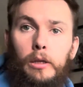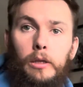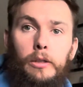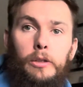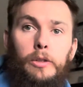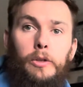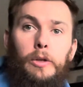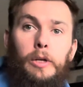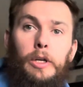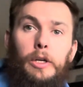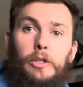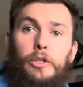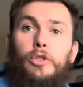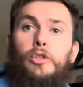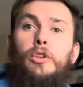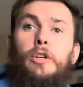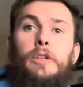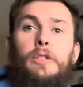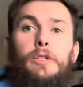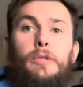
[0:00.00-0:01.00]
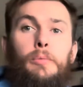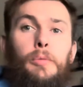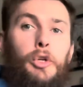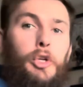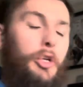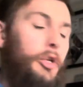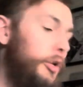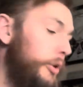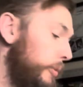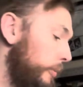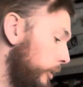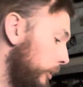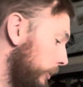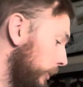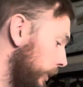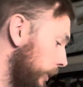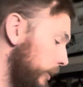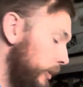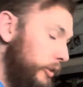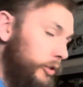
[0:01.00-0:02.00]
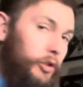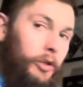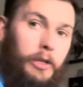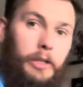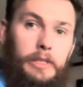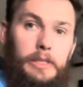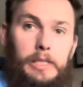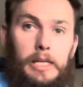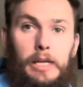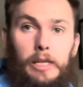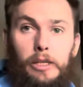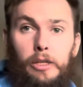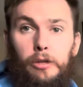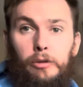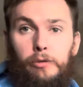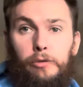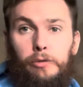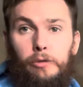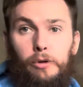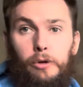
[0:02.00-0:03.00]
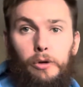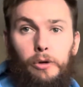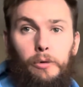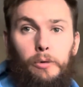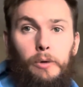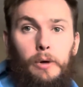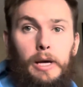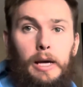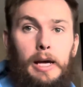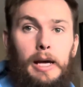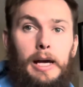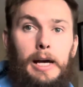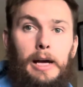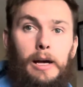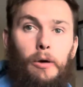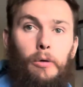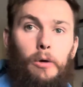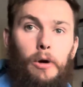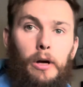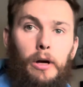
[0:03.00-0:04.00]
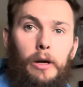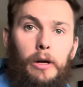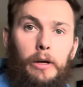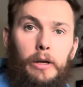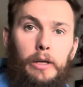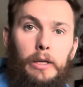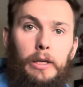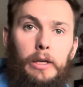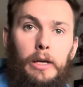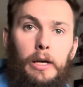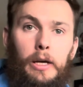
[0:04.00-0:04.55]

So guys, trying something new. I'm going to try and take you through how I